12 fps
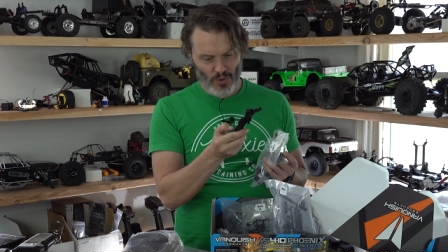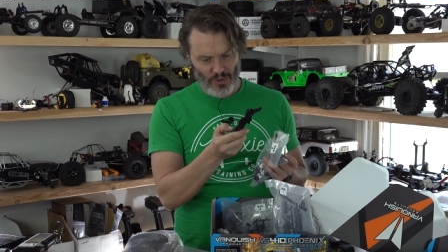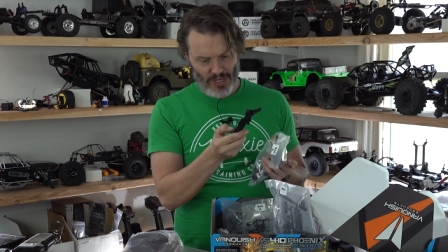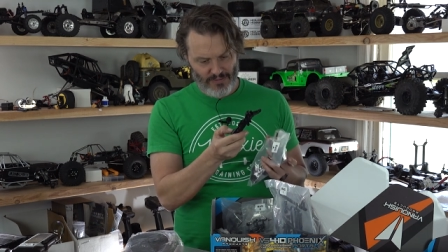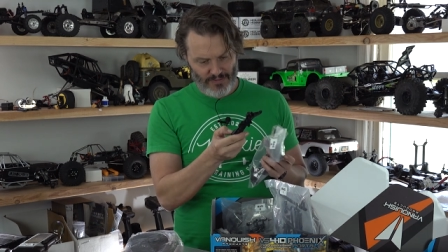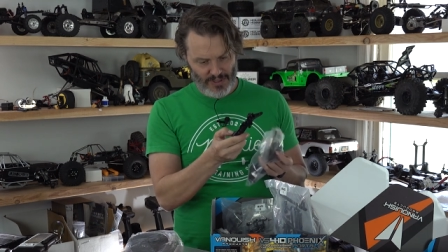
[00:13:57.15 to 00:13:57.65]

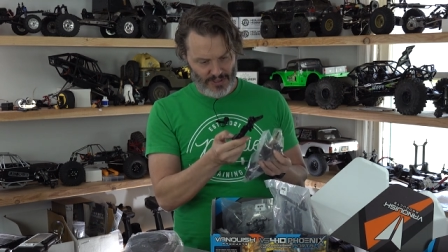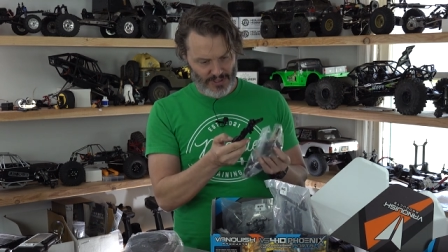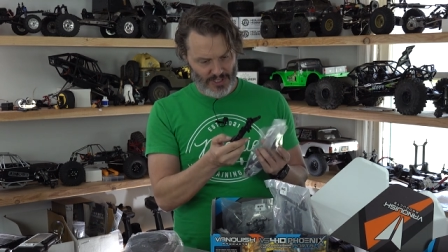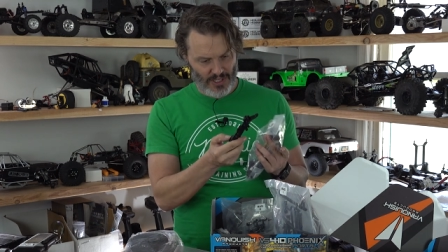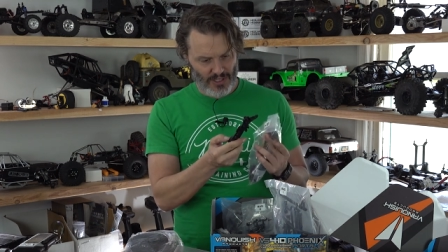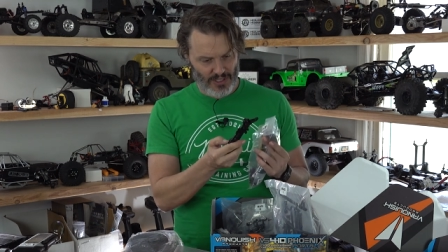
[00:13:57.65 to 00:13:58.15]
Ooh, that
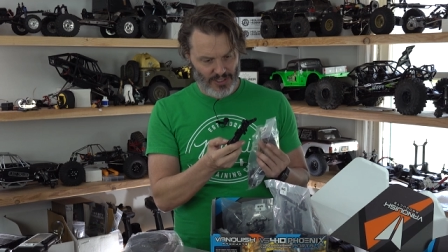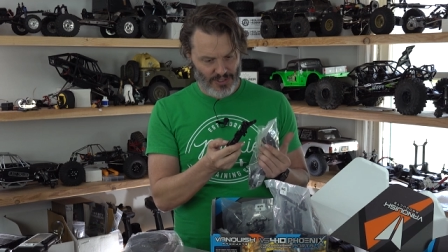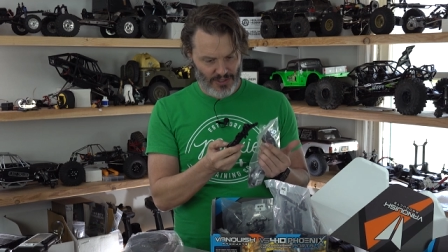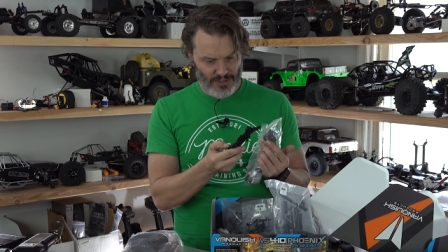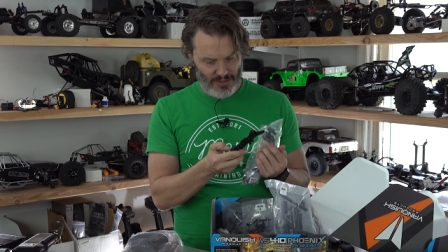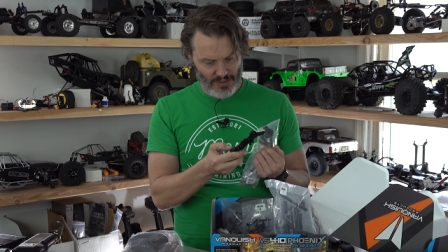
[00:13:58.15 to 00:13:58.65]
feels
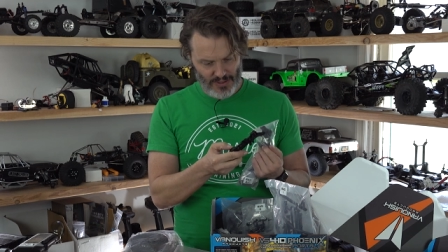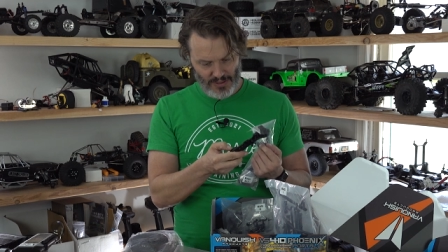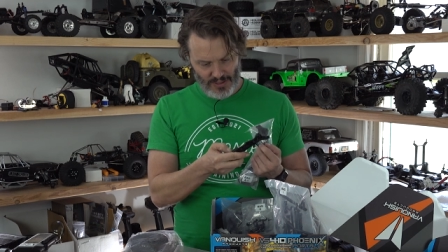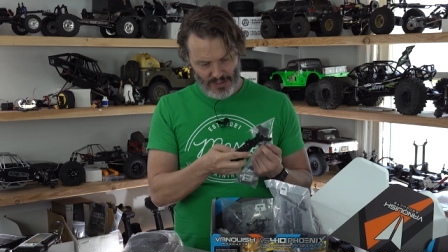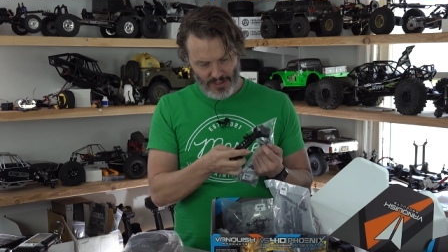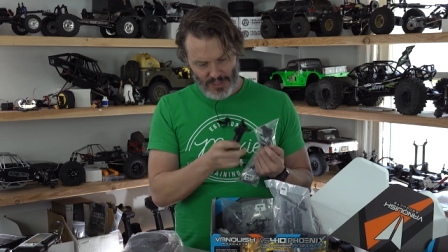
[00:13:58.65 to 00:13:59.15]
good too.
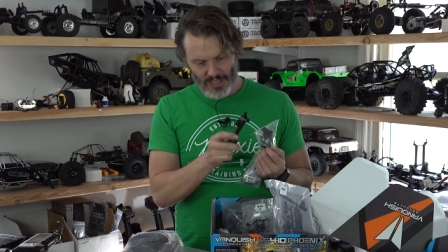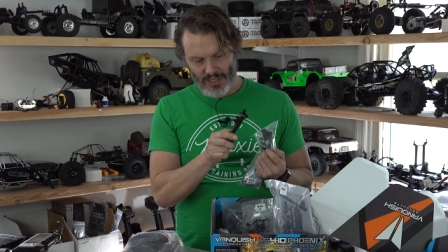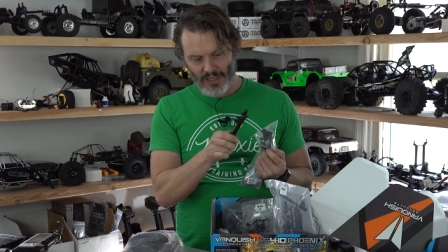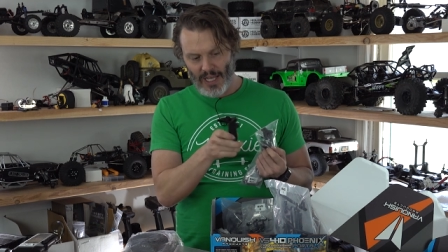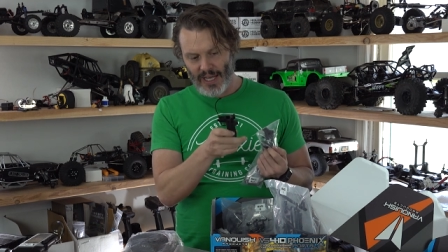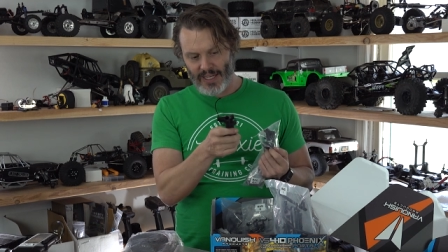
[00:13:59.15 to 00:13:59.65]

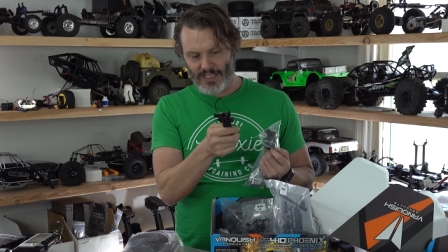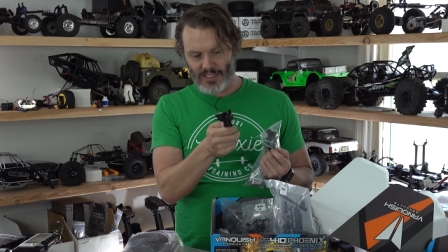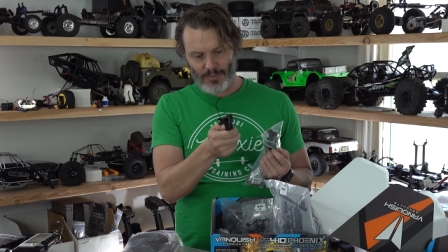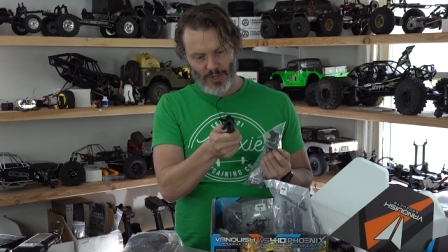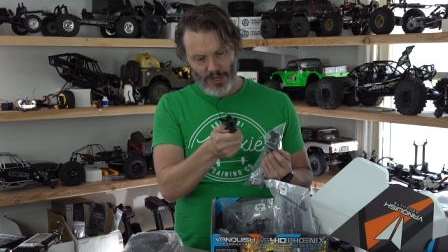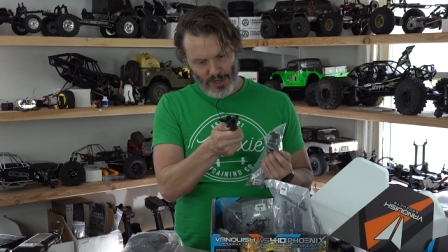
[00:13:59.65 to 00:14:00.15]
That is
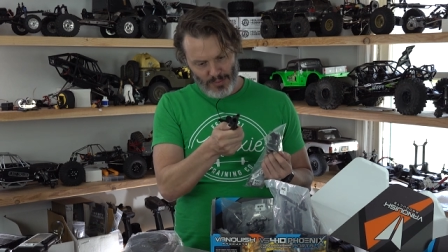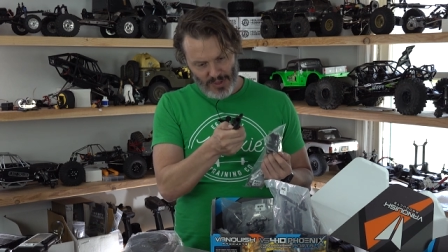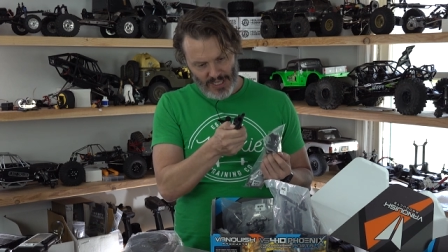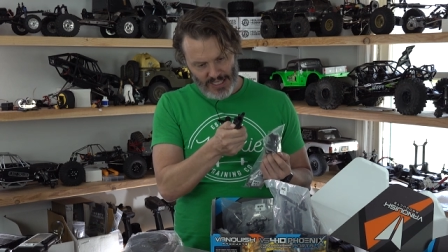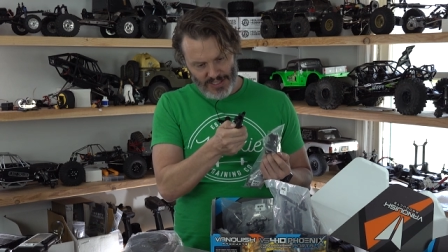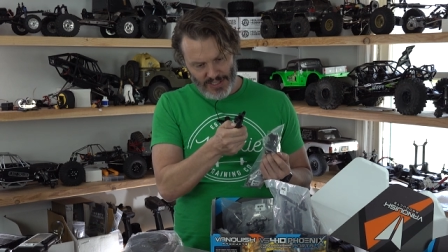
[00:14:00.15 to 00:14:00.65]
some hard
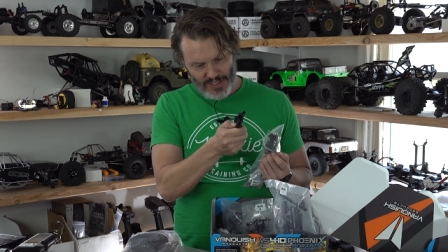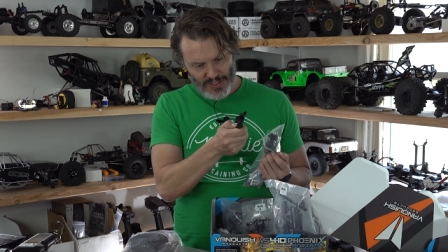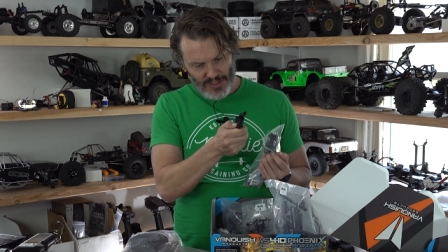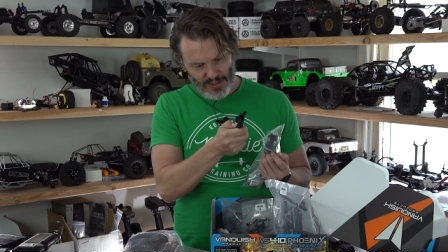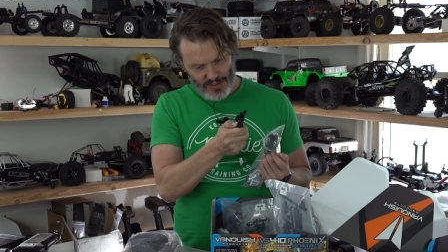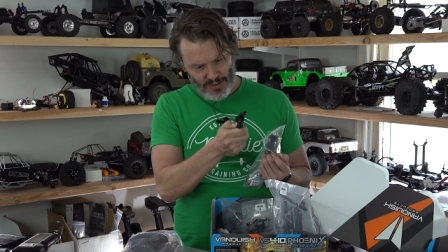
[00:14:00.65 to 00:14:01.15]
plastic.